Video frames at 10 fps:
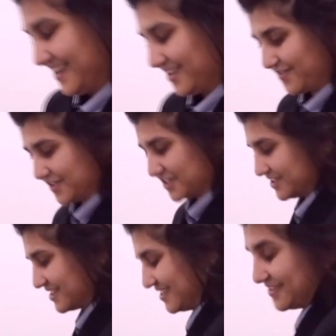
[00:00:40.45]

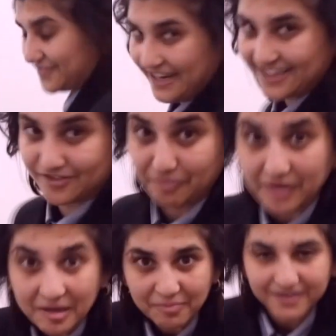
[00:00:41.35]
efficient and effective
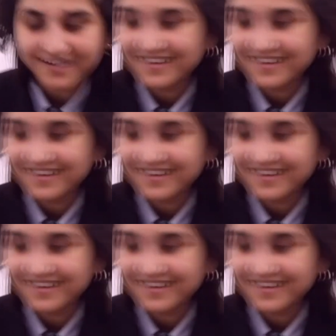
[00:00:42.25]
people.